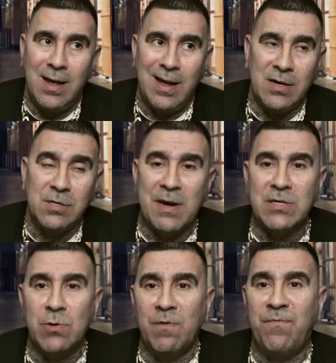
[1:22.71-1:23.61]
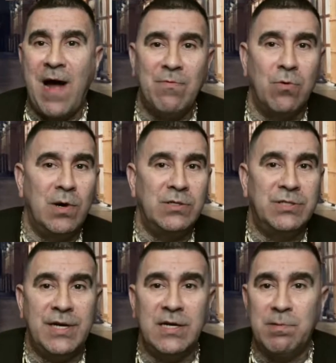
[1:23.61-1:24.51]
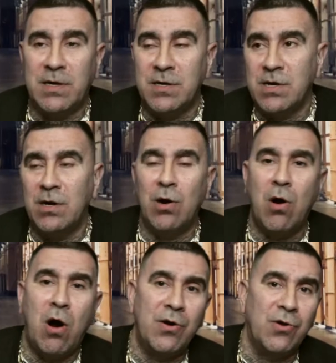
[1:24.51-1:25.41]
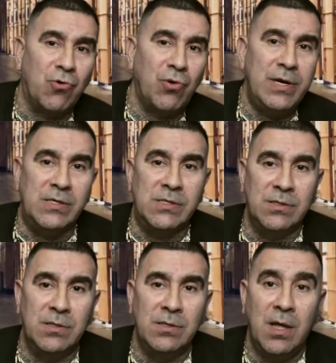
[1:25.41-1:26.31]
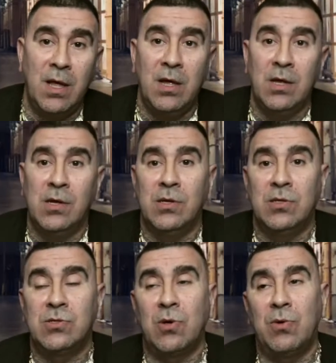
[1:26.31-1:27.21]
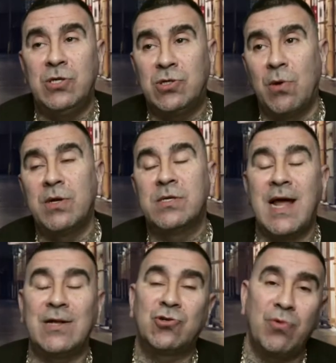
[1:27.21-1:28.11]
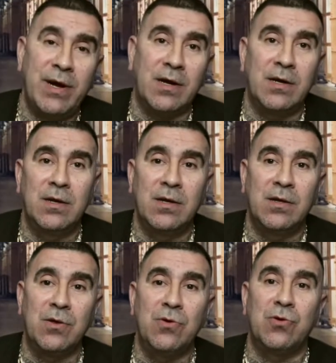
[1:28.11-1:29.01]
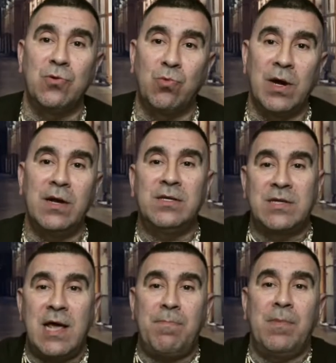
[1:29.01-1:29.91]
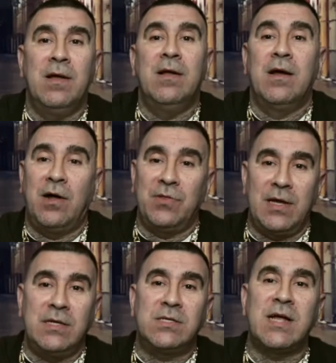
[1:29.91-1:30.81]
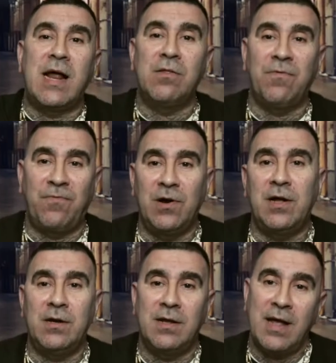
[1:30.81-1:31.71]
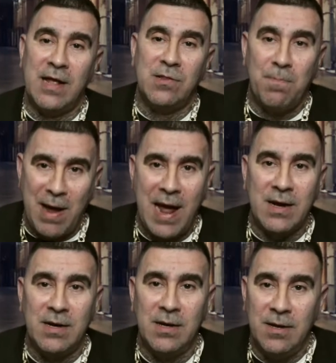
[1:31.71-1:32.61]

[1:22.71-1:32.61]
And especially with 501 jeans, because they're a little harder to crease. So he showed us that trick. You know, you run tape on the inside of the front and the back.